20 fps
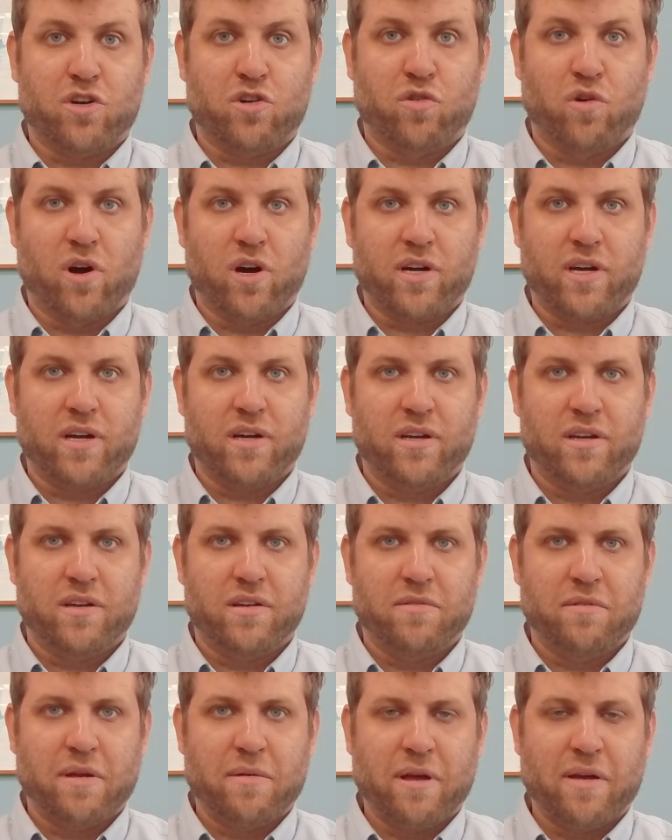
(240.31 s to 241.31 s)
crook,
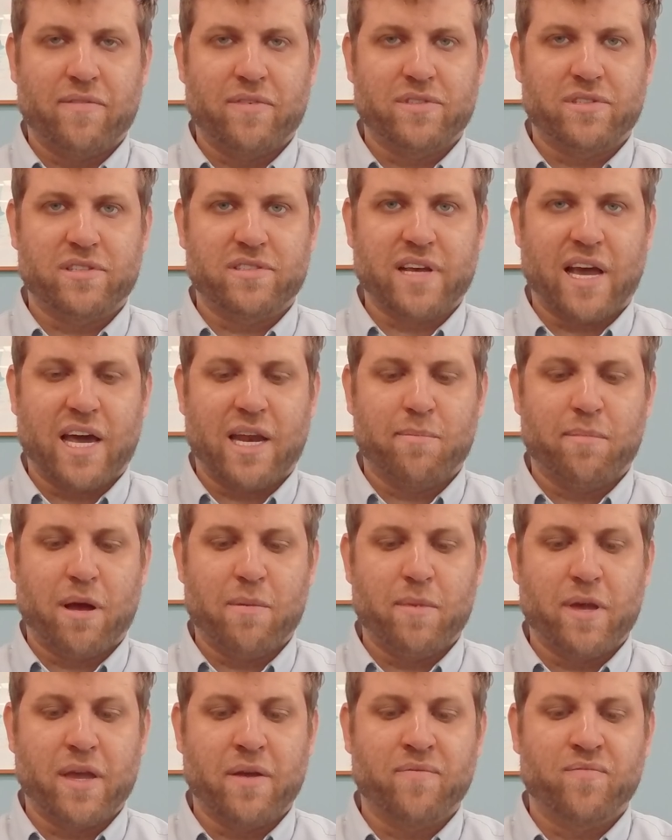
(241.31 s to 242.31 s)
emphasis added by
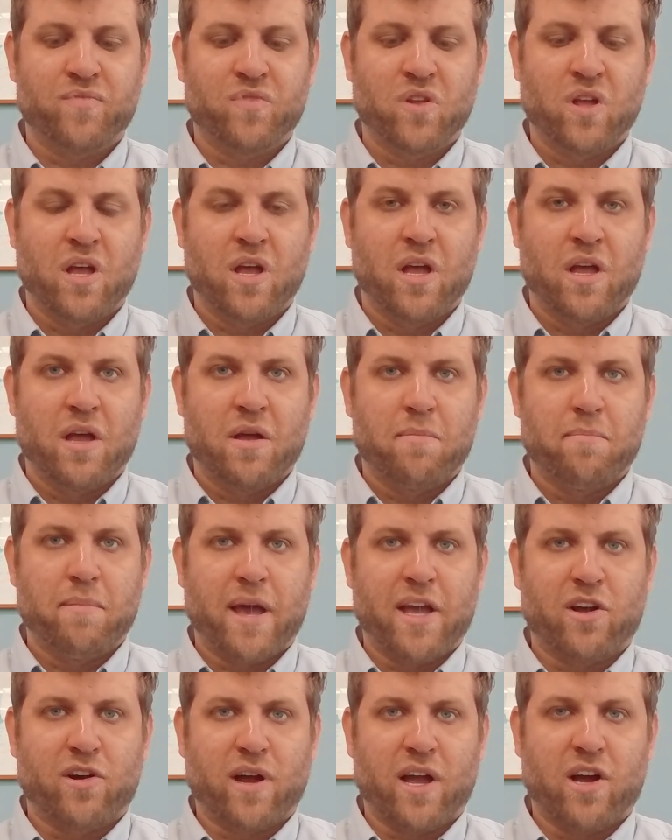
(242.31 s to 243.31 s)
me,
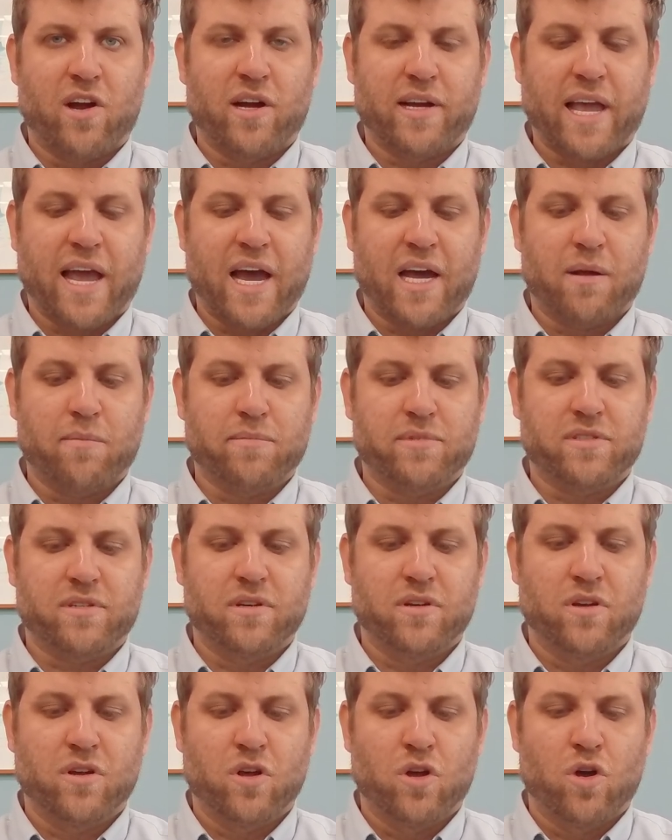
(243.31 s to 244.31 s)
Mayor Eric Adams,
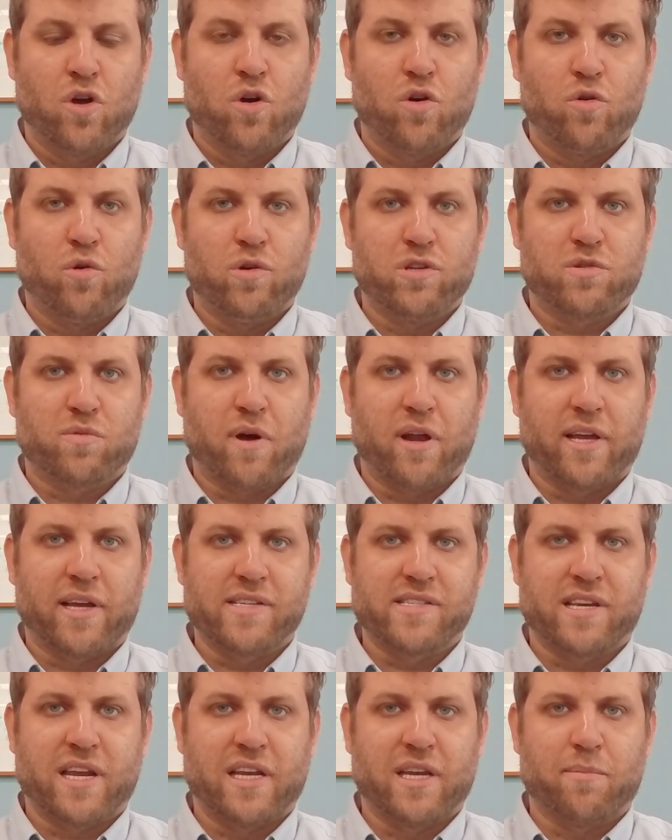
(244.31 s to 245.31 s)
who is running
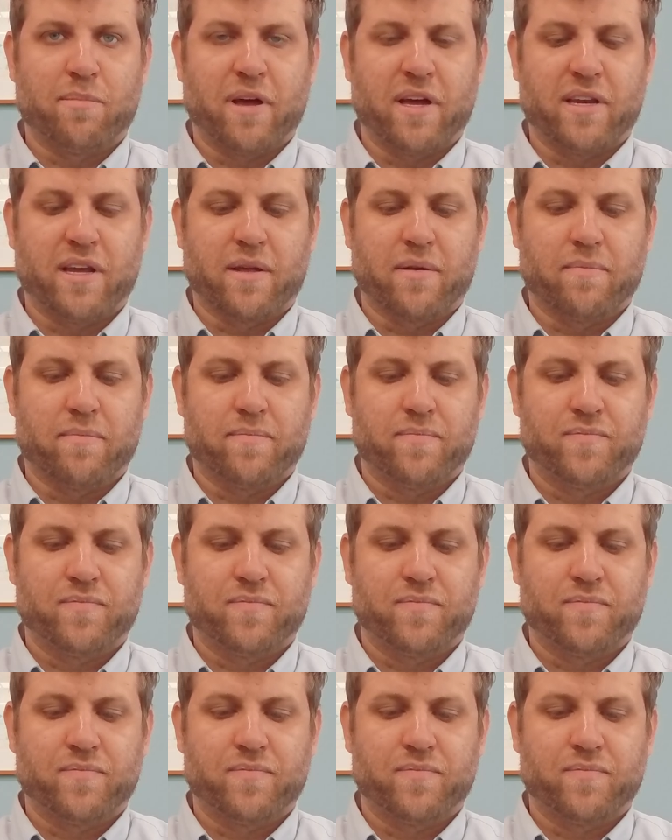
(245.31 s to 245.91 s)
as an independent.